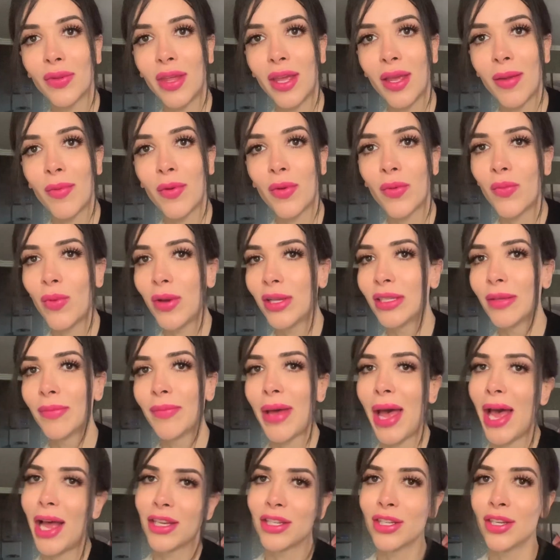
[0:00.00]
him or wasn't
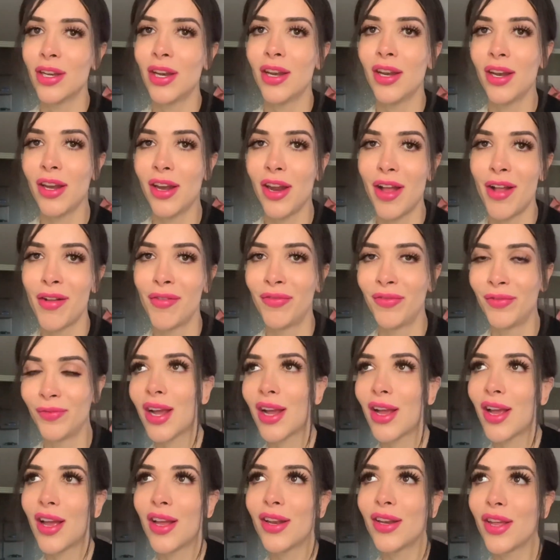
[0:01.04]
passionate enough.
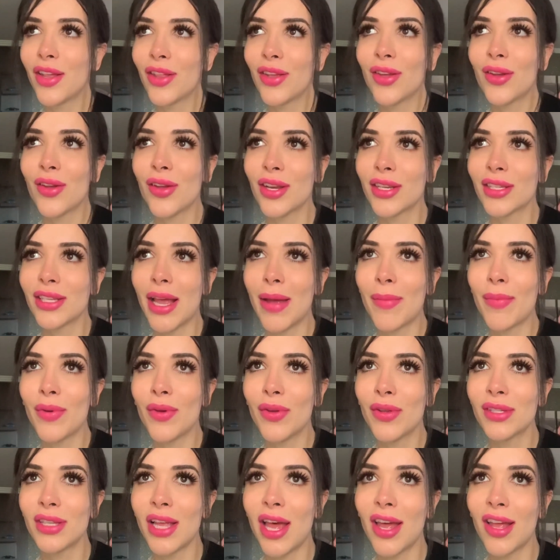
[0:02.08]
Another example
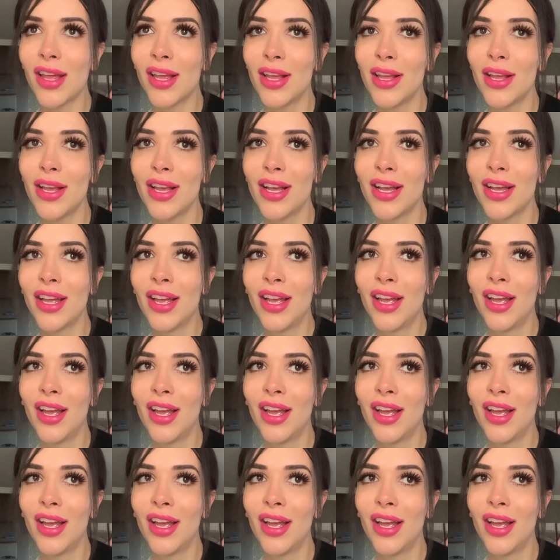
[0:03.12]
is that he